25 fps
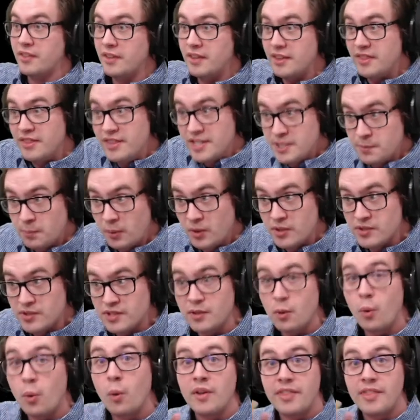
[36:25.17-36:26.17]
this person
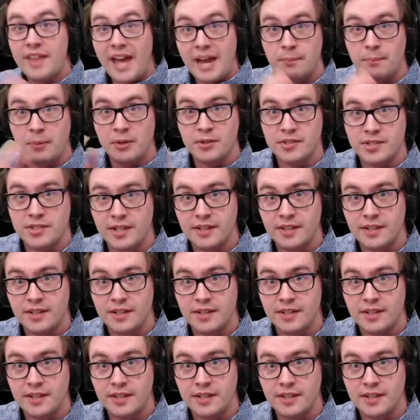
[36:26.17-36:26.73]
or that person?